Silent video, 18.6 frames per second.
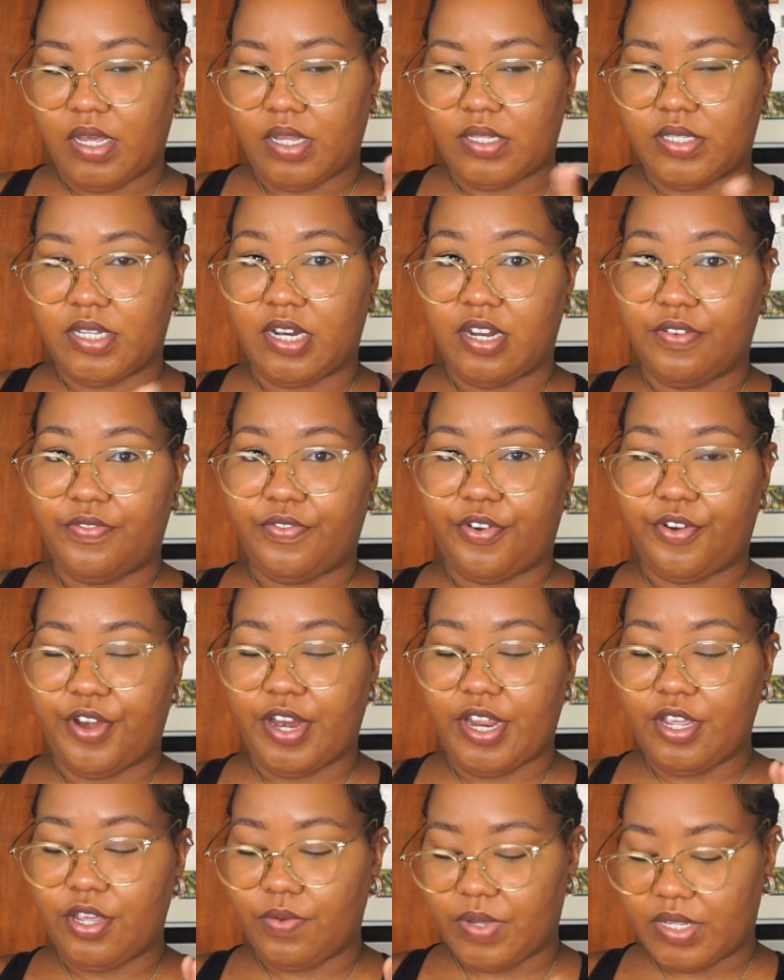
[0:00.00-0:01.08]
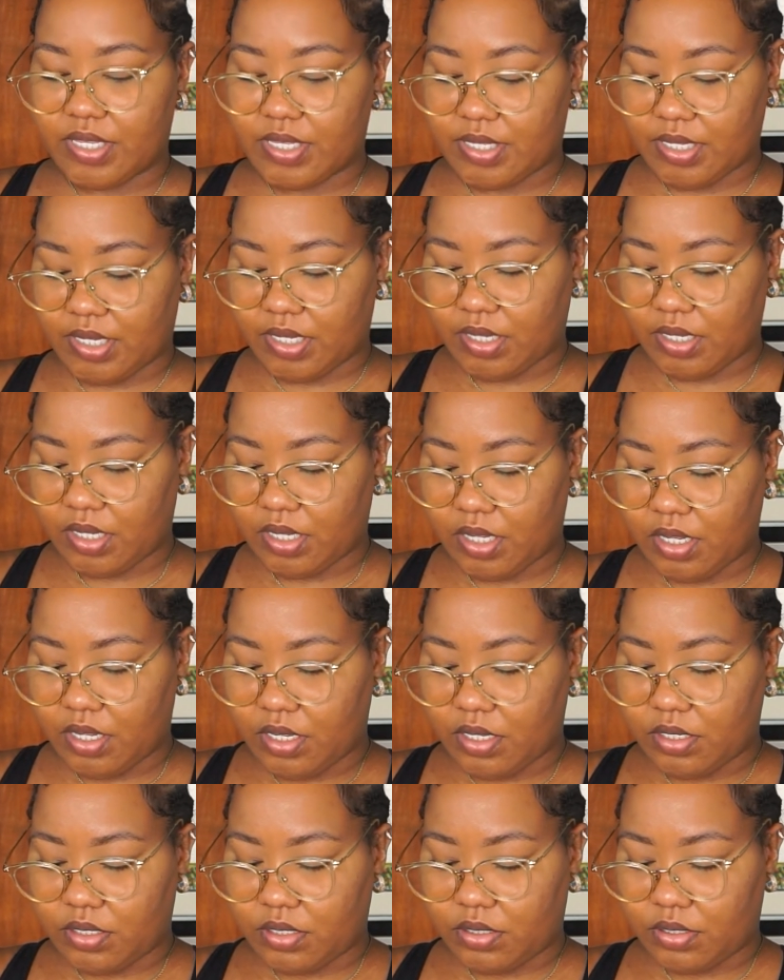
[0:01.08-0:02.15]
delivery, you would see.
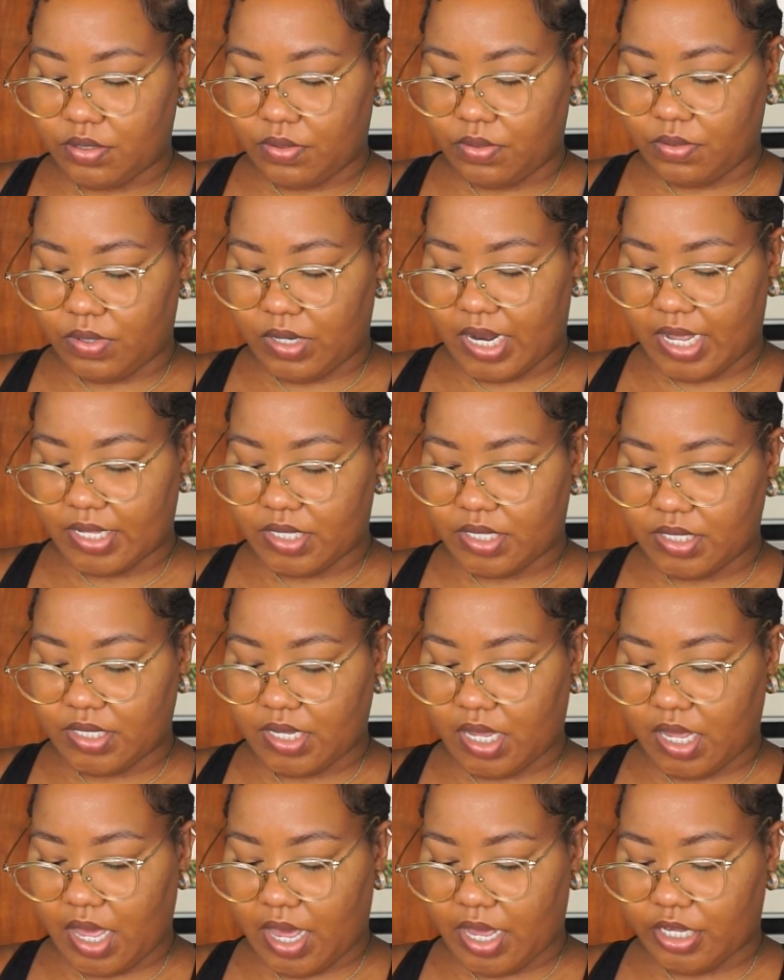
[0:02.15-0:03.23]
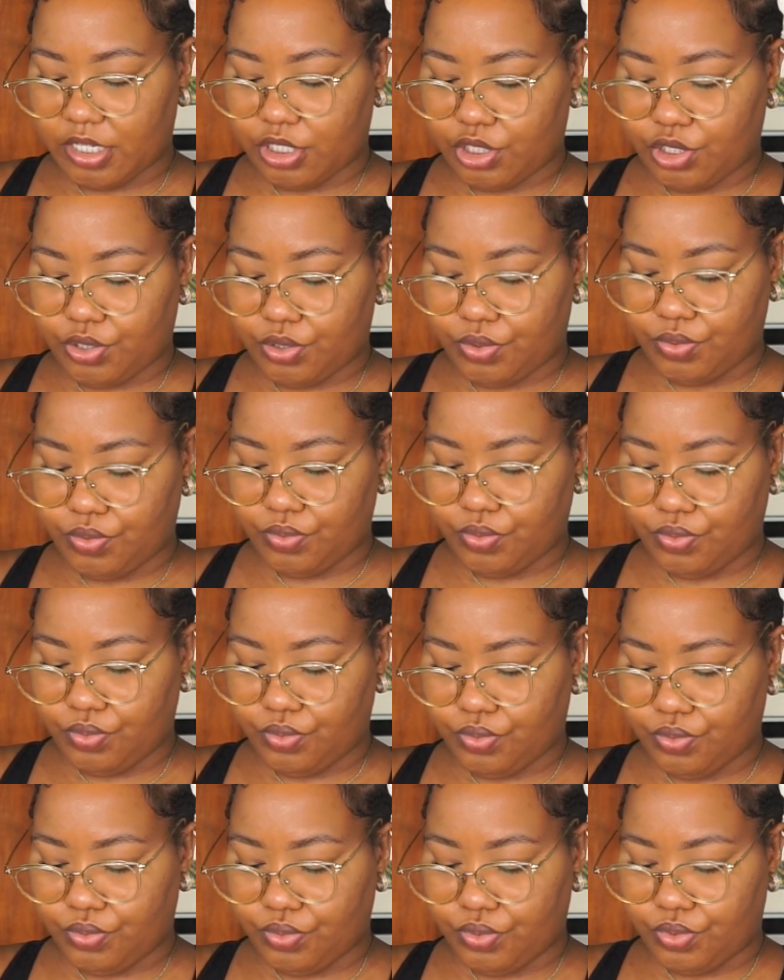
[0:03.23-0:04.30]
So let's say I
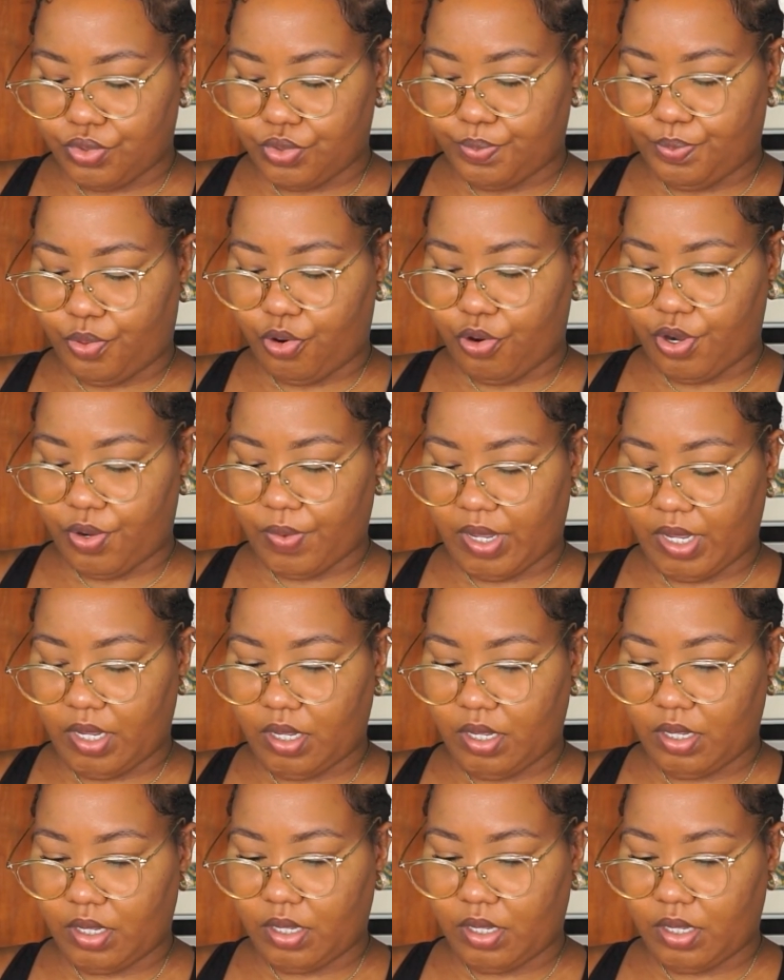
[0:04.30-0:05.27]
choose Broadway,